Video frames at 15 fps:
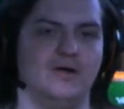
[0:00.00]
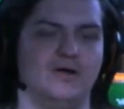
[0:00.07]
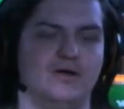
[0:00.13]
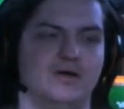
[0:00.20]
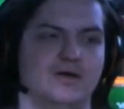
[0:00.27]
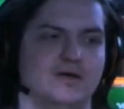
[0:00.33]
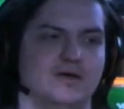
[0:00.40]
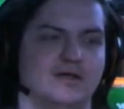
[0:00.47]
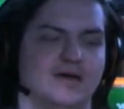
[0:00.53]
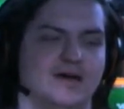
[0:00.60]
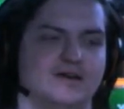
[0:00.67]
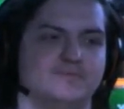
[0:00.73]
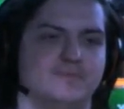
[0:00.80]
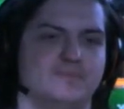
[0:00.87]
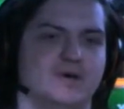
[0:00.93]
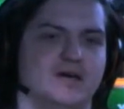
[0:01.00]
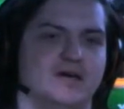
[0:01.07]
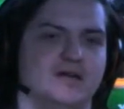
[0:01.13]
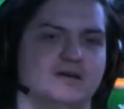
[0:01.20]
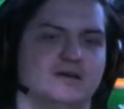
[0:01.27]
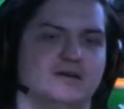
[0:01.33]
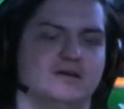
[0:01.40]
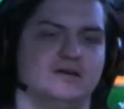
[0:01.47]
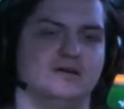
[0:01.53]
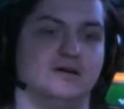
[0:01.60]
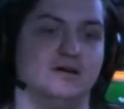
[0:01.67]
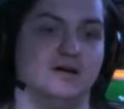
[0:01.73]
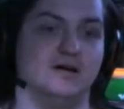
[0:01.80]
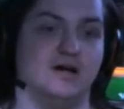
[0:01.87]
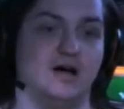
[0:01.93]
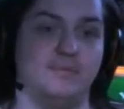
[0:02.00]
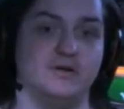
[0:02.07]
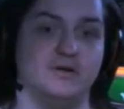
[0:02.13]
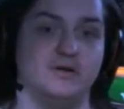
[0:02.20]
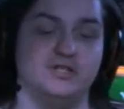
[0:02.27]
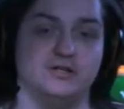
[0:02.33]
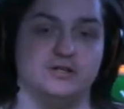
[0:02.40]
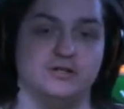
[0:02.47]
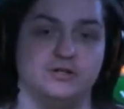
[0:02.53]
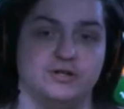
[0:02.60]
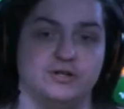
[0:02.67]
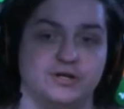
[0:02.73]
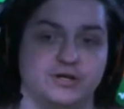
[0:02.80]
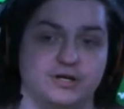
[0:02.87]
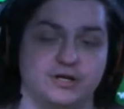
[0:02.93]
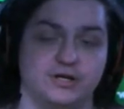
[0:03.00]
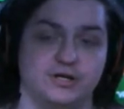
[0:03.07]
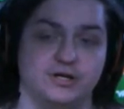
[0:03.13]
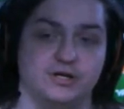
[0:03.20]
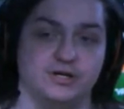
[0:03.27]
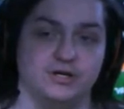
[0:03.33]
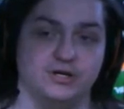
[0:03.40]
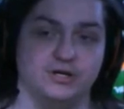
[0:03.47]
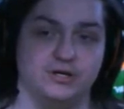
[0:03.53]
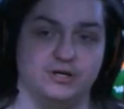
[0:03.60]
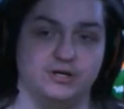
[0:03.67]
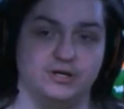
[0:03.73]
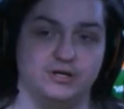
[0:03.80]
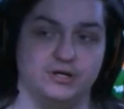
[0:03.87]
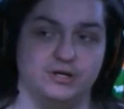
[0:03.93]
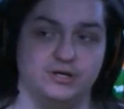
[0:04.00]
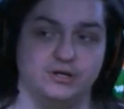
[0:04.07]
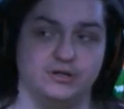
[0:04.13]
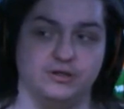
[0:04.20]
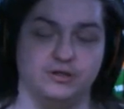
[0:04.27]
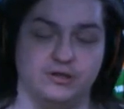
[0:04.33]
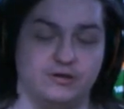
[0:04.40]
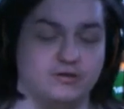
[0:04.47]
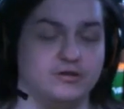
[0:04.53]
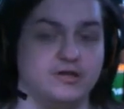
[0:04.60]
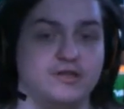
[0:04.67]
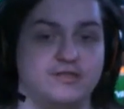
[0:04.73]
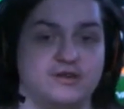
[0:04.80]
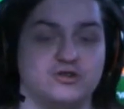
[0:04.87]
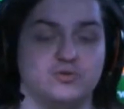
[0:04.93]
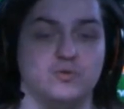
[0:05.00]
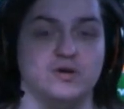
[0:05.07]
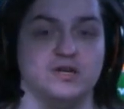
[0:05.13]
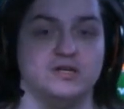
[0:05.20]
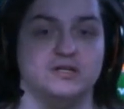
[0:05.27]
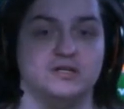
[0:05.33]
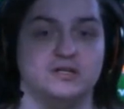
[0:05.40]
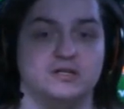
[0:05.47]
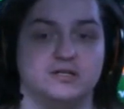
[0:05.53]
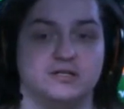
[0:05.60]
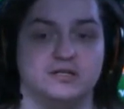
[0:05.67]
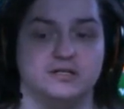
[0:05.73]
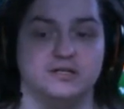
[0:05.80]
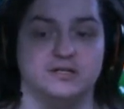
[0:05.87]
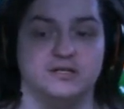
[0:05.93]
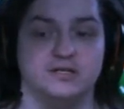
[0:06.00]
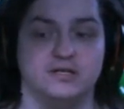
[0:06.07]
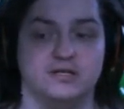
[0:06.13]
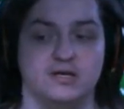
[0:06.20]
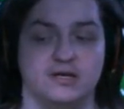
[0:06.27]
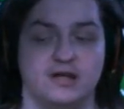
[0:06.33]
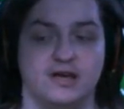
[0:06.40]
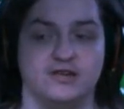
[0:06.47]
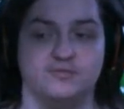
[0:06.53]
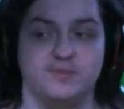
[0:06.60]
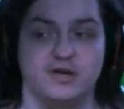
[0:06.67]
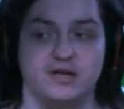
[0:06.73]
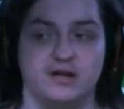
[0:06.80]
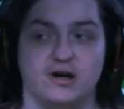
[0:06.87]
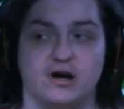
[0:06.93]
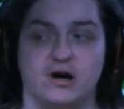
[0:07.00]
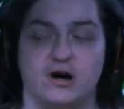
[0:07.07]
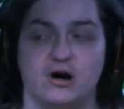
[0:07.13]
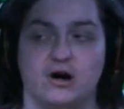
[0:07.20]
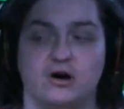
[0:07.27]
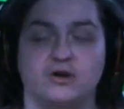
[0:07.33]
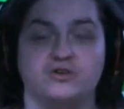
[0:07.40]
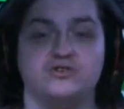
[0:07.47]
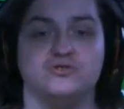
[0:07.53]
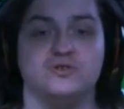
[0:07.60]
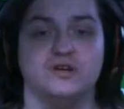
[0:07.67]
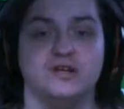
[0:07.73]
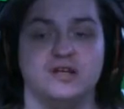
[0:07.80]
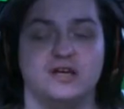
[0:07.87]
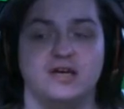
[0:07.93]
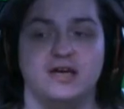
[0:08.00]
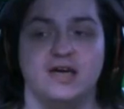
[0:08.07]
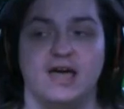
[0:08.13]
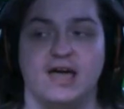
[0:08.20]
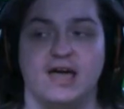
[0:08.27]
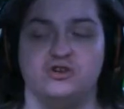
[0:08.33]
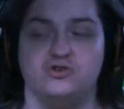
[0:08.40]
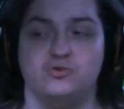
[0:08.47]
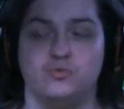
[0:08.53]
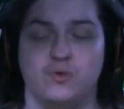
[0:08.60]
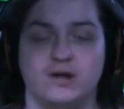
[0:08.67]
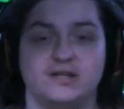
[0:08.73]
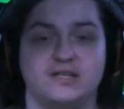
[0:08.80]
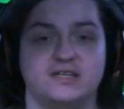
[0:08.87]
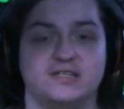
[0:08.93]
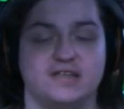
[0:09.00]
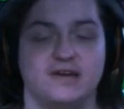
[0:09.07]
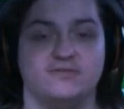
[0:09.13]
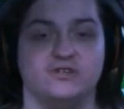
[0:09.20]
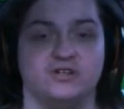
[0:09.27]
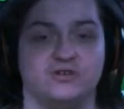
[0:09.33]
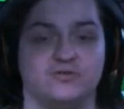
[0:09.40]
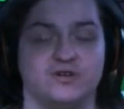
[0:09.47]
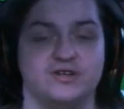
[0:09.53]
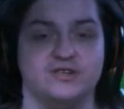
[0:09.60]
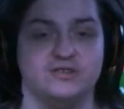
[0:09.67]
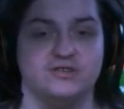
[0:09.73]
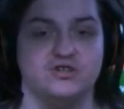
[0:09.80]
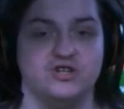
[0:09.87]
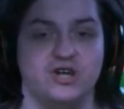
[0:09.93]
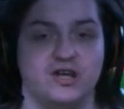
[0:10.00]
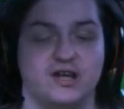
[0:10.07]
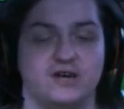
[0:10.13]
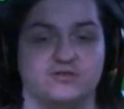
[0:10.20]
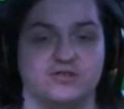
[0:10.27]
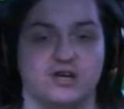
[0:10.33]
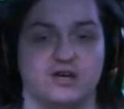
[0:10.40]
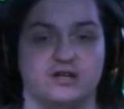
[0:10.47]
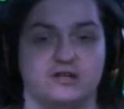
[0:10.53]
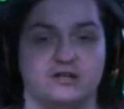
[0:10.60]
It has been, up until literally this week, it has been 127 degrees in the shade outside.